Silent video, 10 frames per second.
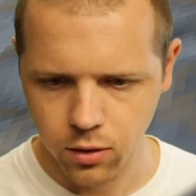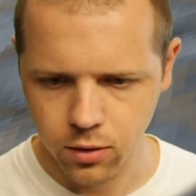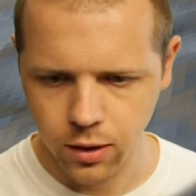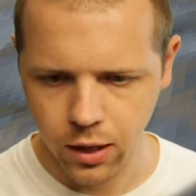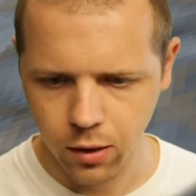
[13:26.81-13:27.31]

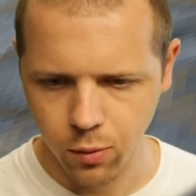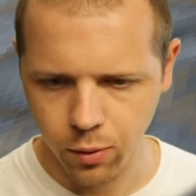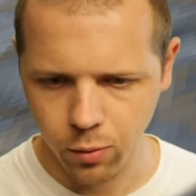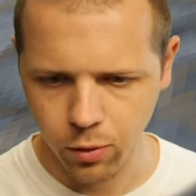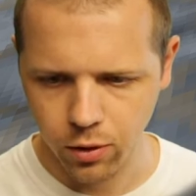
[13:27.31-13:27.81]
not
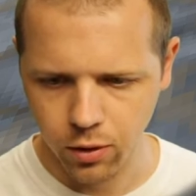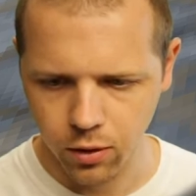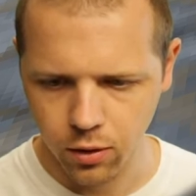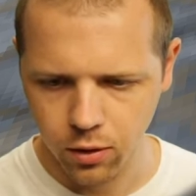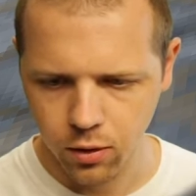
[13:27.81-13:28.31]
quite
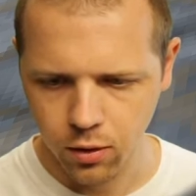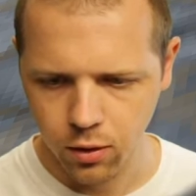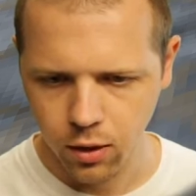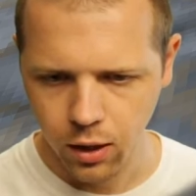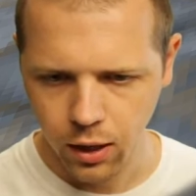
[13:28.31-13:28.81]
working
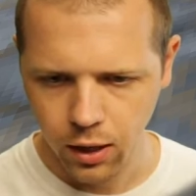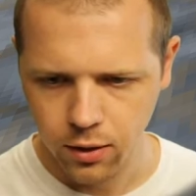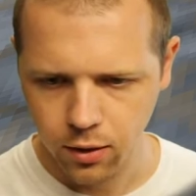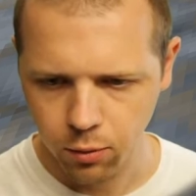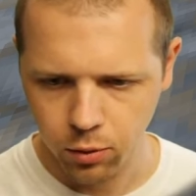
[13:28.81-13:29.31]

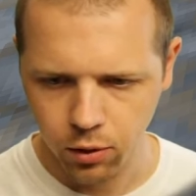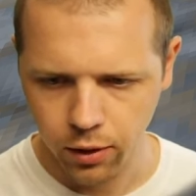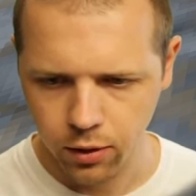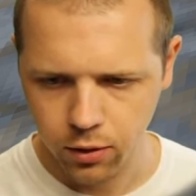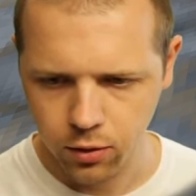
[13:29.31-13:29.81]
as I would
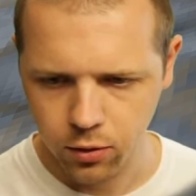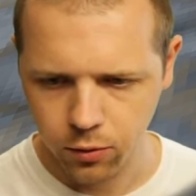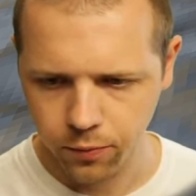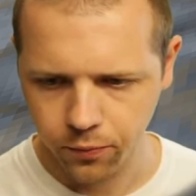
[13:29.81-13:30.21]
like it to.